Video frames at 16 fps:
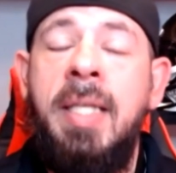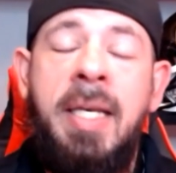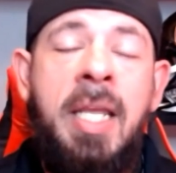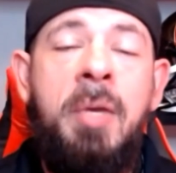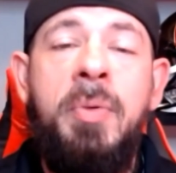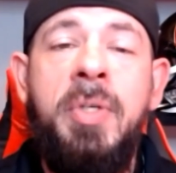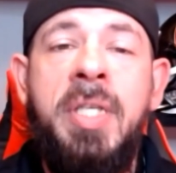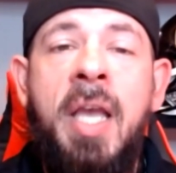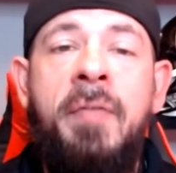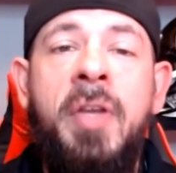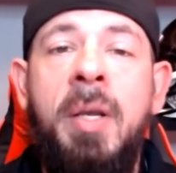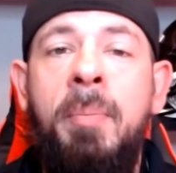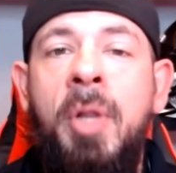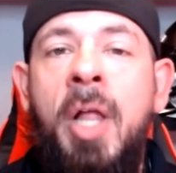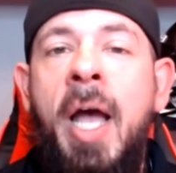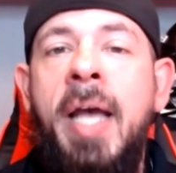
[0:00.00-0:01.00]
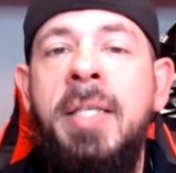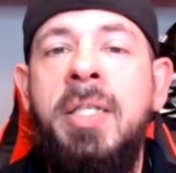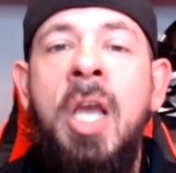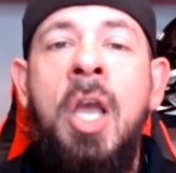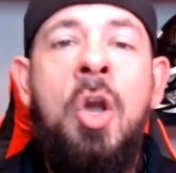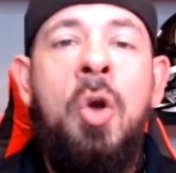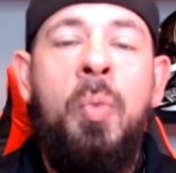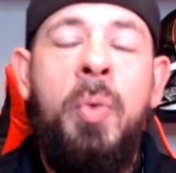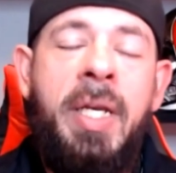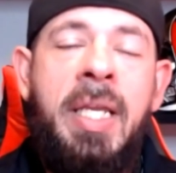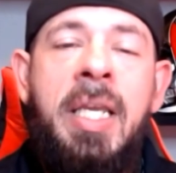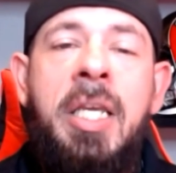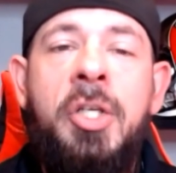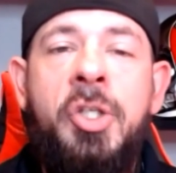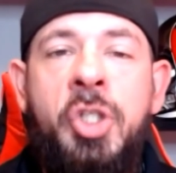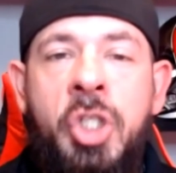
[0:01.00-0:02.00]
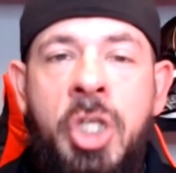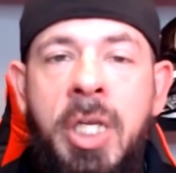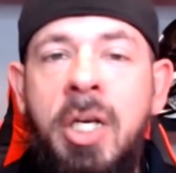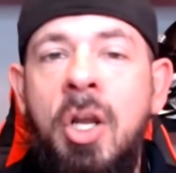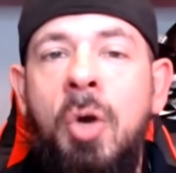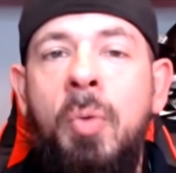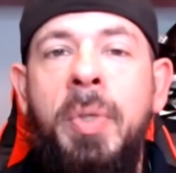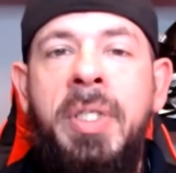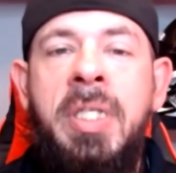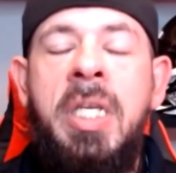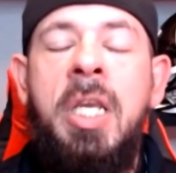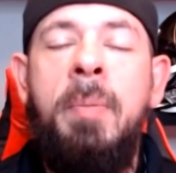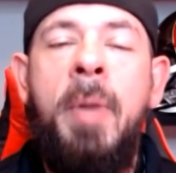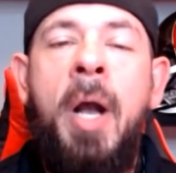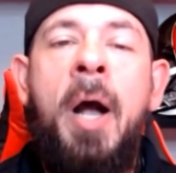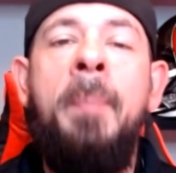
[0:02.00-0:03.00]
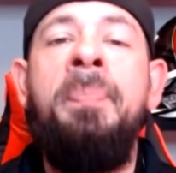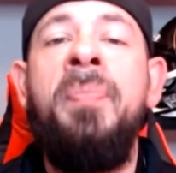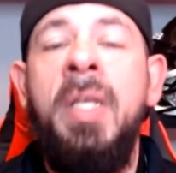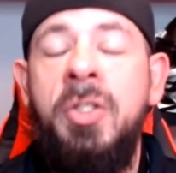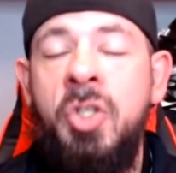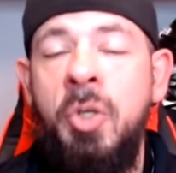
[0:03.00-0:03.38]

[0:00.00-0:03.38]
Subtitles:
and he was having a blast when he and Geno would team up